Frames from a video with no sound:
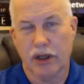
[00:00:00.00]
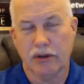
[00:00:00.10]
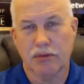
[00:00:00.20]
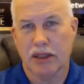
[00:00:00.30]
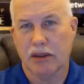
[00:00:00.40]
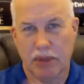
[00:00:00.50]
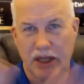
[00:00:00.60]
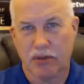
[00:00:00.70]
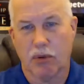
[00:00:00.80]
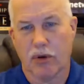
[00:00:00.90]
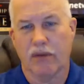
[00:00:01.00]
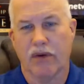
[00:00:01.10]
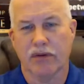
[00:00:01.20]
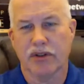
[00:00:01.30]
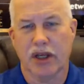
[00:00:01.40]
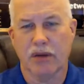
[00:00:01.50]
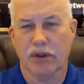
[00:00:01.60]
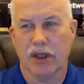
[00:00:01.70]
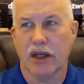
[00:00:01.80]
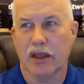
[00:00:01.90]
It's about the best support I've ever seen
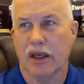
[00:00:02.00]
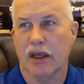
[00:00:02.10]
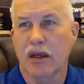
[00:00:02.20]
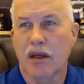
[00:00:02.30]
with anything.